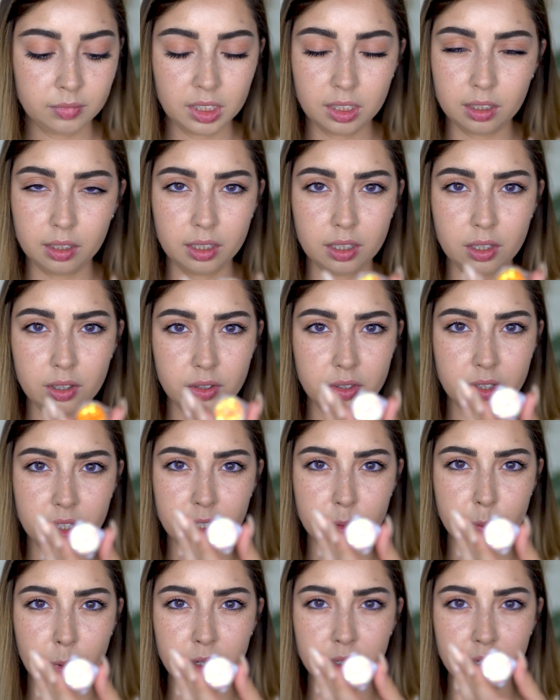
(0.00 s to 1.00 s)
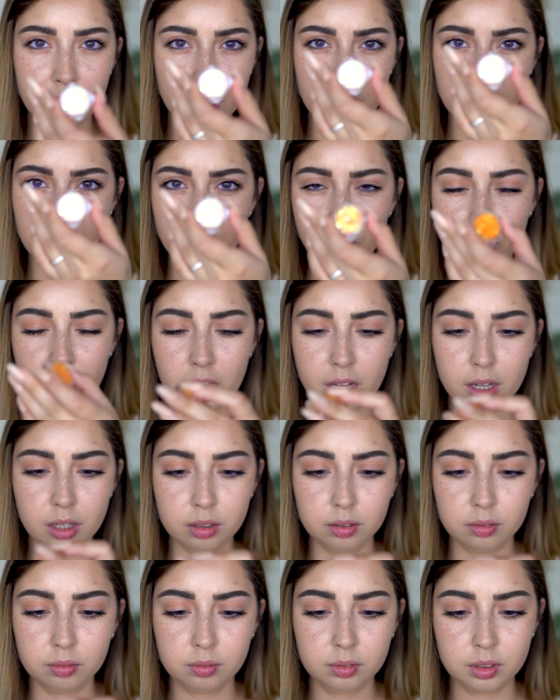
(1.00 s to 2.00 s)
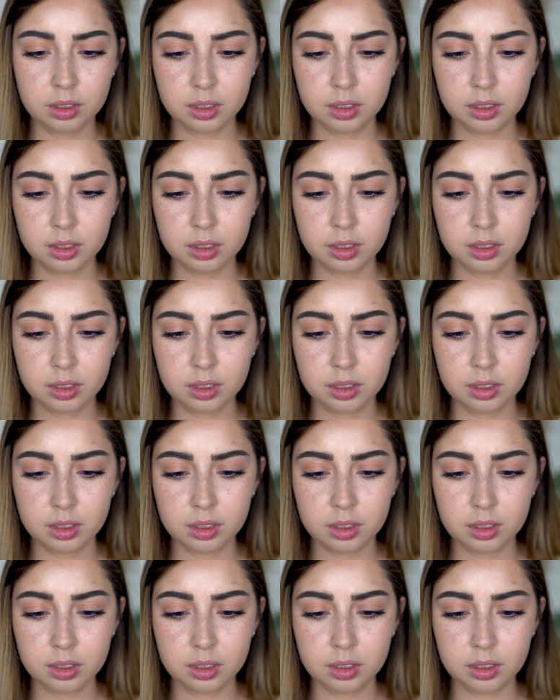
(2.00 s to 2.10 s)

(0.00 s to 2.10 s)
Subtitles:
glitter suspended in a gel